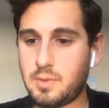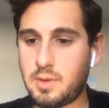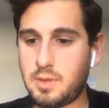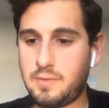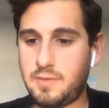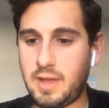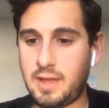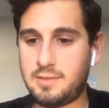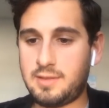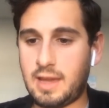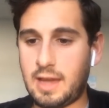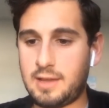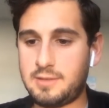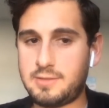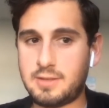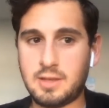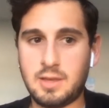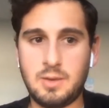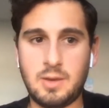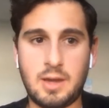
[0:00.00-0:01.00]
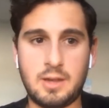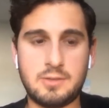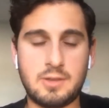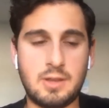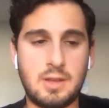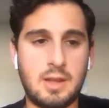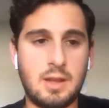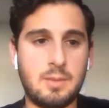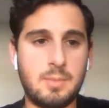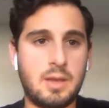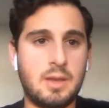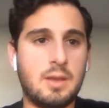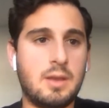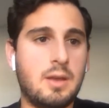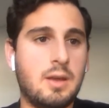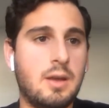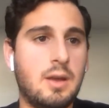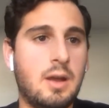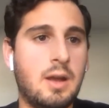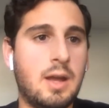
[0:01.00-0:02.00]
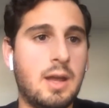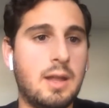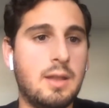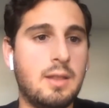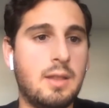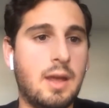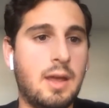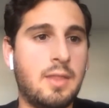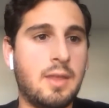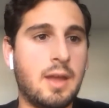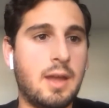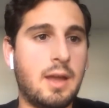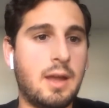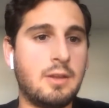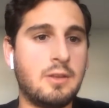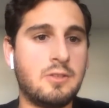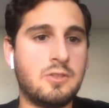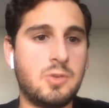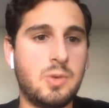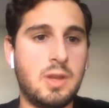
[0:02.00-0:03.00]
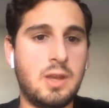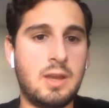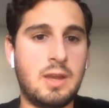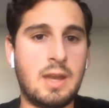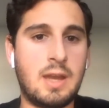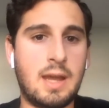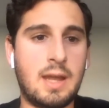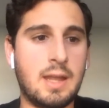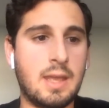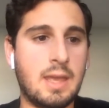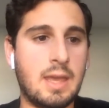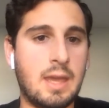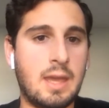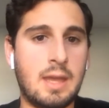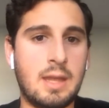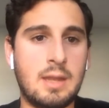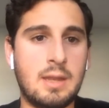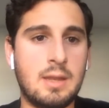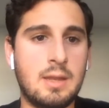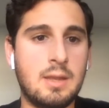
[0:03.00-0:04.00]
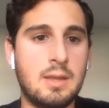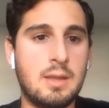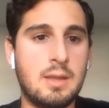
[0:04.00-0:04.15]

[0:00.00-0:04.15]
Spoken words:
Fantastic. You guys can hear me. All right. I think I just tweeted it out again.